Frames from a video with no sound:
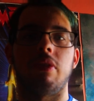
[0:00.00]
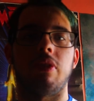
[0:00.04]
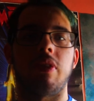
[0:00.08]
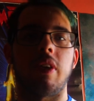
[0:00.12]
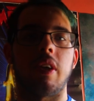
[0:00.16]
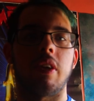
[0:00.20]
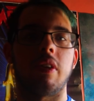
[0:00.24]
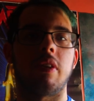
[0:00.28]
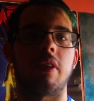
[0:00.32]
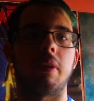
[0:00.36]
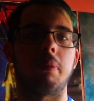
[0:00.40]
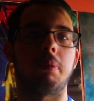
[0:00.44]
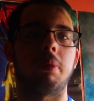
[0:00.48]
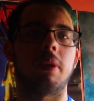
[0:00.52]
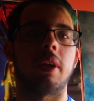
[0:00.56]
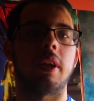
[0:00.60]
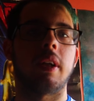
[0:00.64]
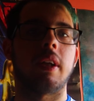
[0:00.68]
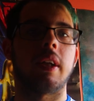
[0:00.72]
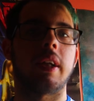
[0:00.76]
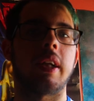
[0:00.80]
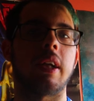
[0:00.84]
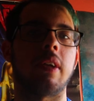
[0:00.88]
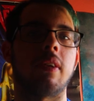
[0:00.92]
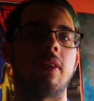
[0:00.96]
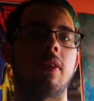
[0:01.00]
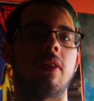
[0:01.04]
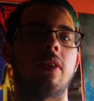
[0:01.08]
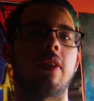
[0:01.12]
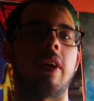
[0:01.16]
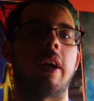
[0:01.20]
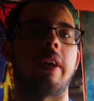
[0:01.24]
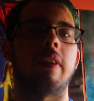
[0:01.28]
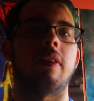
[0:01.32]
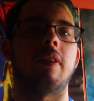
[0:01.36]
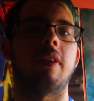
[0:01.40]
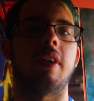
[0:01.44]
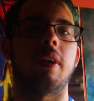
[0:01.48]
phase, they played against
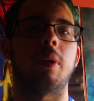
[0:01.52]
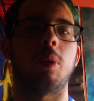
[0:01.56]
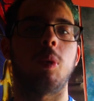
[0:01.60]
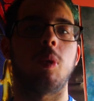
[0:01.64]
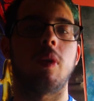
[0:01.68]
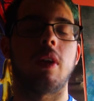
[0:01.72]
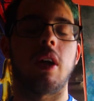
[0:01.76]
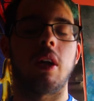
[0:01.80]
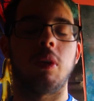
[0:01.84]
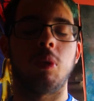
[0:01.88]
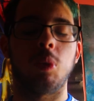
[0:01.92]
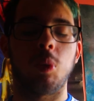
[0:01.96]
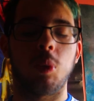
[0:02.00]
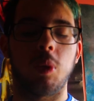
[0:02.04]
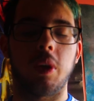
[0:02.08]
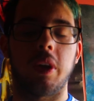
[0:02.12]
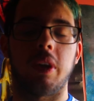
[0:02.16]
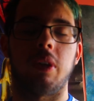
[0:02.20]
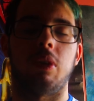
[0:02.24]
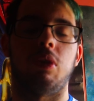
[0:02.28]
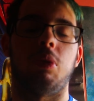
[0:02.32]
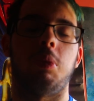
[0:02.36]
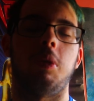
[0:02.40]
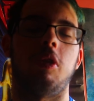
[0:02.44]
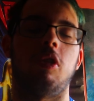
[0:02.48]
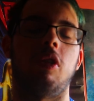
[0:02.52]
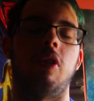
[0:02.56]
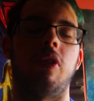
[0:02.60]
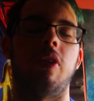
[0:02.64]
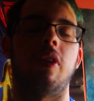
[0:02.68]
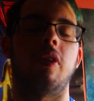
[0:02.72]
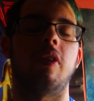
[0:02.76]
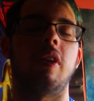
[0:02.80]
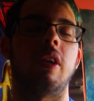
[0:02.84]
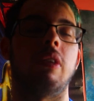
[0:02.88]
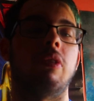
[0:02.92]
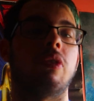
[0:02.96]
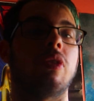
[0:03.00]
Teuta Durres, which is
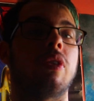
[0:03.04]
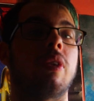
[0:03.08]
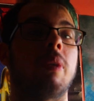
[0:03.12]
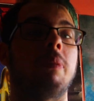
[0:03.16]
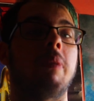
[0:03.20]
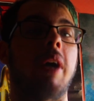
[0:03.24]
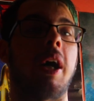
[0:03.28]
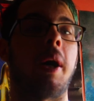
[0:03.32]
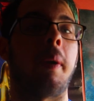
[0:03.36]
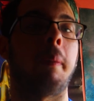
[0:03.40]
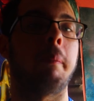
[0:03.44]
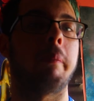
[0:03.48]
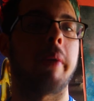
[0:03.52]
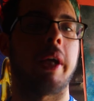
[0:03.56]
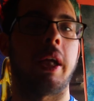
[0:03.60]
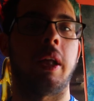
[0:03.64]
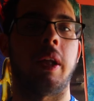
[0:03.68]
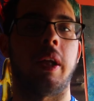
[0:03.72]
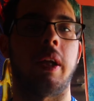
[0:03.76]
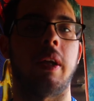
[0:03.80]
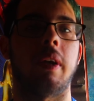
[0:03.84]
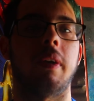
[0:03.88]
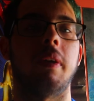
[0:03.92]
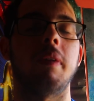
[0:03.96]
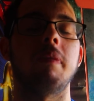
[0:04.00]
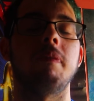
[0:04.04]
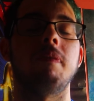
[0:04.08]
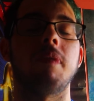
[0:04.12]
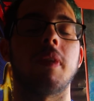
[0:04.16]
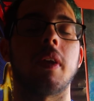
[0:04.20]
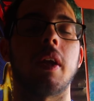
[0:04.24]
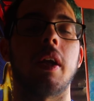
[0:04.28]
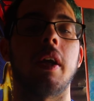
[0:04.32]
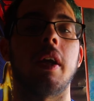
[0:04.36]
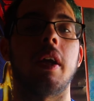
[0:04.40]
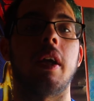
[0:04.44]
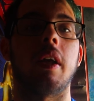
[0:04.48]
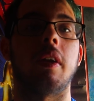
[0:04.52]
a team from Albania.
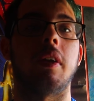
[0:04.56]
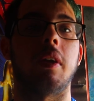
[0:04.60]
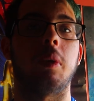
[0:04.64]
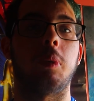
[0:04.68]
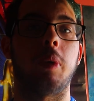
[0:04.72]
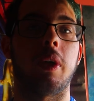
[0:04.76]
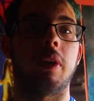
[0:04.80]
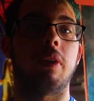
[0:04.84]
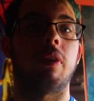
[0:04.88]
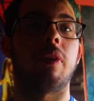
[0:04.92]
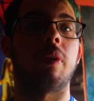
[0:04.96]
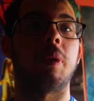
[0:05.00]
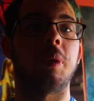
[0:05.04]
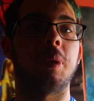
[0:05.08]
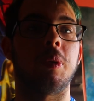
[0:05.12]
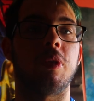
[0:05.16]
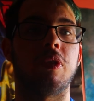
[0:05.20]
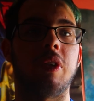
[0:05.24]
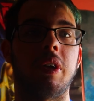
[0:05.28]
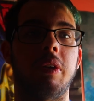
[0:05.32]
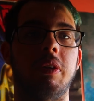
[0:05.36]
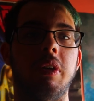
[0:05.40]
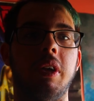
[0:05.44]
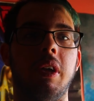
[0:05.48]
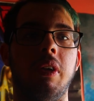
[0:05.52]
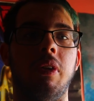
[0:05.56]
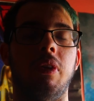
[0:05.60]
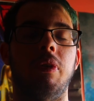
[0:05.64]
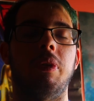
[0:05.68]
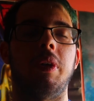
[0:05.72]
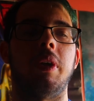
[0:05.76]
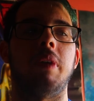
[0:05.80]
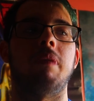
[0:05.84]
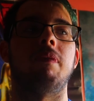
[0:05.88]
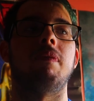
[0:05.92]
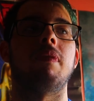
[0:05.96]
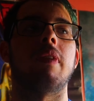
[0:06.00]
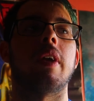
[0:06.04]
They went through very
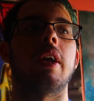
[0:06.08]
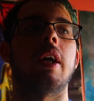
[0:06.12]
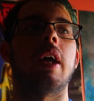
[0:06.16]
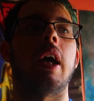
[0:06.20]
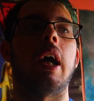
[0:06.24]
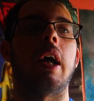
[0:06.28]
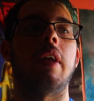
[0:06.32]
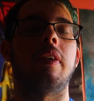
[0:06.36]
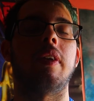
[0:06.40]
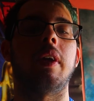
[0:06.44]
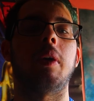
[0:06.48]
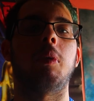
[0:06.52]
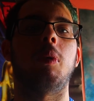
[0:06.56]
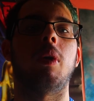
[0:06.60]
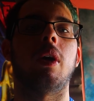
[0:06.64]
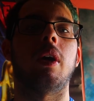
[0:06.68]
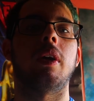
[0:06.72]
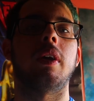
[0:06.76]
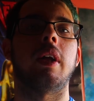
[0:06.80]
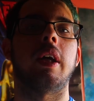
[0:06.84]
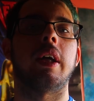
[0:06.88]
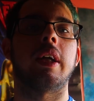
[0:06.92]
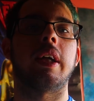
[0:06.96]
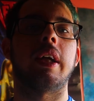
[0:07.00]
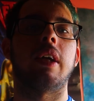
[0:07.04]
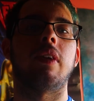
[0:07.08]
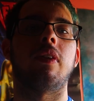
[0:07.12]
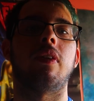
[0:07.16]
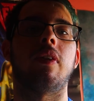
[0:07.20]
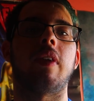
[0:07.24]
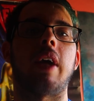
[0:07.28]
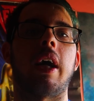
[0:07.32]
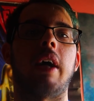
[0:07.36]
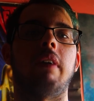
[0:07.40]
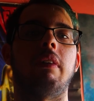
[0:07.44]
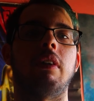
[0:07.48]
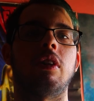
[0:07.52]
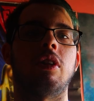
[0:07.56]
easily. And they won
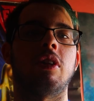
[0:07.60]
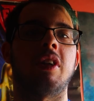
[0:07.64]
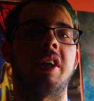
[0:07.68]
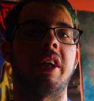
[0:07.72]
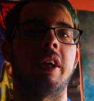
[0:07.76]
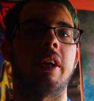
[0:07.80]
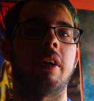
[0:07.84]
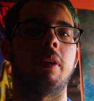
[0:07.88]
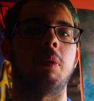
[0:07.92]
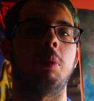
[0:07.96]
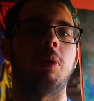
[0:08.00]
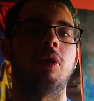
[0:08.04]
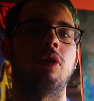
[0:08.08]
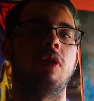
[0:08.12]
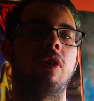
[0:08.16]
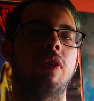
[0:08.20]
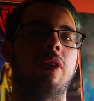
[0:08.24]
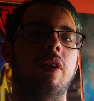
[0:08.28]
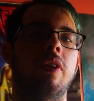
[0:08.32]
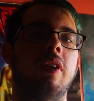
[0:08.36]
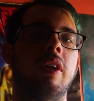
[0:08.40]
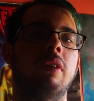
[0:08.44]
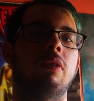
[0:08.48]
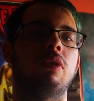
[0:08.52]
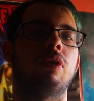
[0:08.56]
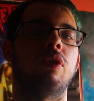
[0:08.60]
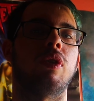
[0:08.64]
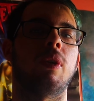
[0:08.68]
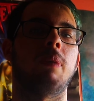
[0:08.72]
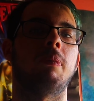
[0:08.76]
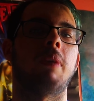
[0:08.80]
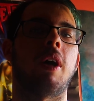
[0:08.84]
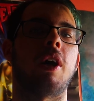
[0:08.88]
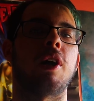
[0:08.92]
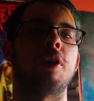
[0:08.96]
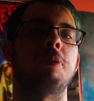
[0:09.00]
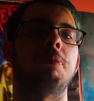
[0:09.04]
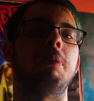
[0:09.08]
against Alashkert, which is a team
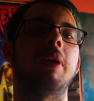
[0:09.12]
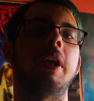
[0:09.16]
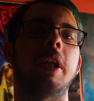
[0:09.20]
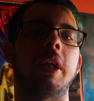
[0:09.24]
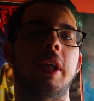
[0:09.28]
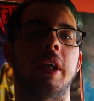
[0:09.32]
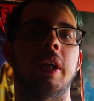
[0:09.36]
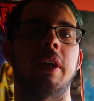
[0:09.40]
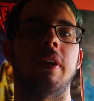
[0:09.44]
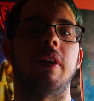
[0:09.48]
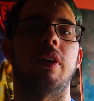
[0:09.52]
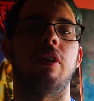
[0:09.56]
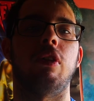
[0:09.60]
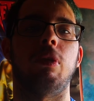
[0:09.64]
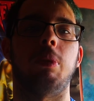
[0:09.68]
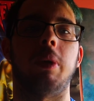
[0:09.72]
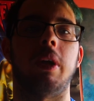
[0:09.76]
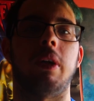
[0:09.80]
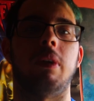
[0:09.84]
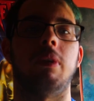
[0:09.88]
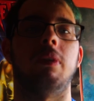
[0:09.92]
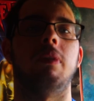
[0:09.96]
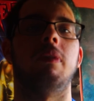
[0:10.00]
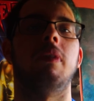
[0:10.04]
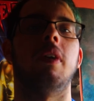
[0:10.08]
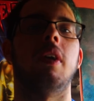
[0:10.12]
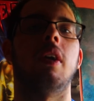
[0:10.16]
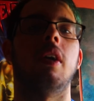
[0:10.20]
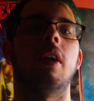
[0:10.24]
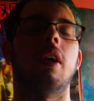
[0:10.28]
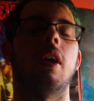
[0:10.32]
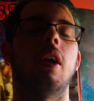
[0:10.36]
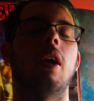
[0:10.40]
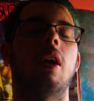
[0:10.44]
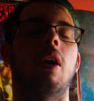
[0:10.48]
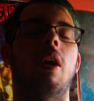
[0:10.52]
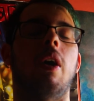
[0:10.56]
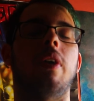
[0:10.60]
from Armenia as well.
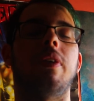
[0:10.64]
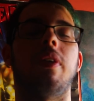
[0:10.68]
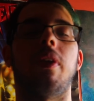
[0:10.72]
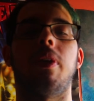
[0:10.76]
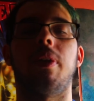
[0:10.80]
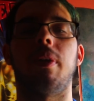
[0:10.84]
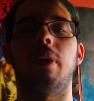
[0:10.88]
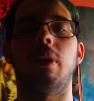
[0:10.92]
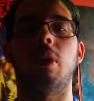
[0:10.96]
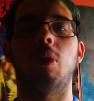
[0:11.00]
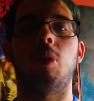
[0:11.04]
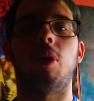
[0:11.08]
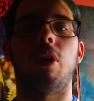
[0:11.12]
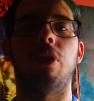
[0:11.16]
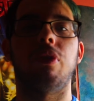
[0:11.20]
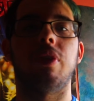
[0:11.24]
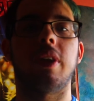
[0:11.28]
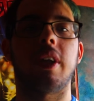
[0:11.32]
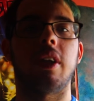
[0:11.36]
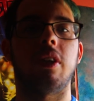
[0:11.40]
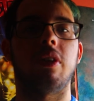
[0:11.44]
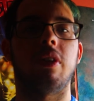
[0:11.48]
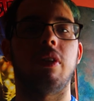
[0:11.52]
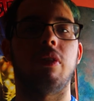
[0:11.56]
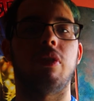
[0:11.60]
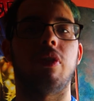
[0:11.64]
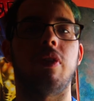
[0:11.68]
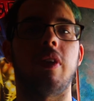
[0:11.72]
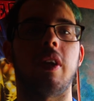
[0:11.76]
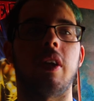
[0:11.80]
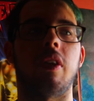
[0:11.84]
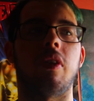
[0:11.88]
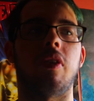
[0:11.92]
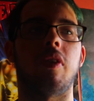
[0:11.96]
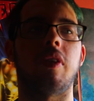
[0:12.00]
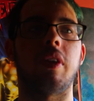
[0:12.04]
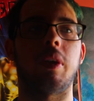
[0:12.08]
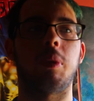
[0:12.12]
On the third qualification
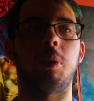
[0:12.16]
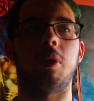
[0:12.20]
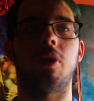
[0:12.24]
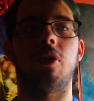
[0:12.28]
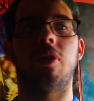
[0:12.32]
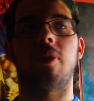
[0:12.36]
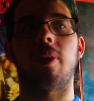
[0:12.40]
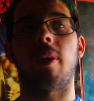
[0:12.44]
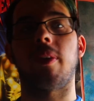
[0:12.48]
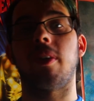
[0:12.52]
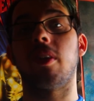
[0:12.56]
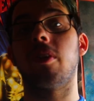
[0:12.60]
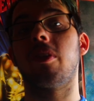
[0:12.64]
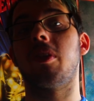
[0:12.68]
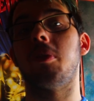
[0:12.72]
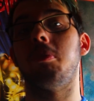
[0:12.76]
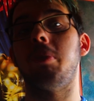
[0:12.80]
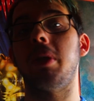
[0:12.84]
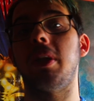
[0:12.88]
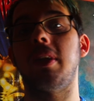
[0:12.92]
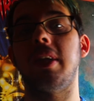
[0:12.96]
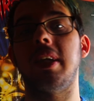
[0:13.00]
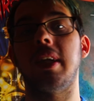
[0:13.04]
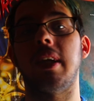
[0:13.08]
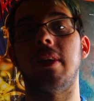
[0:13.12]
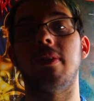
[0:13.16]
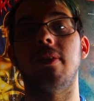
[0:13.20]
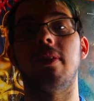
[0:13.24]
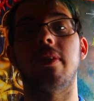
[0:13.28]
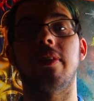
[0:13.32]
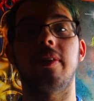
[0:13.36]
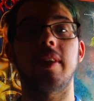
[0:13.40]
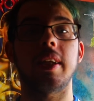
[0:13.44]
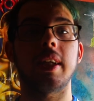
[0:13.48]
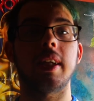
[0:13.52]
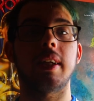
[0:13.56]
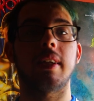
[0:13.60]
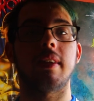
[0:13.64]
phase, they were starting to be the
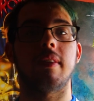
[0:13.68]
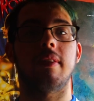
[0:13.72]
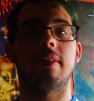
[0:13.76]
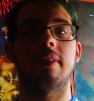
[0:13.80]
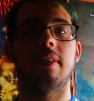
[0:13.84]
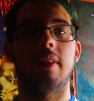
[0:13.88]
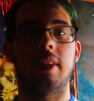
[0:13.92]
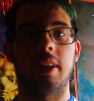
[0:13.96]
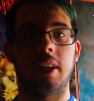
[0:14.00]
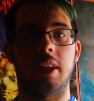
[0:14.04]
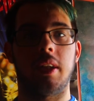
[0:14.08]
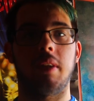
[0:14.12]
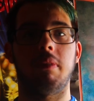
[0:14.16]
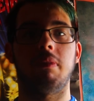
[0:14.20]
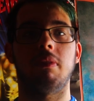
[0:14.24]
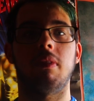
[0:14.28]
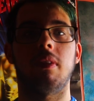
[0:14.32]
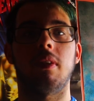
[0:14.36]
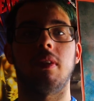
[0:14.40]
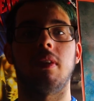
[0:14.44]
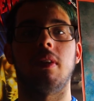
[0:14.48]
unseeded team.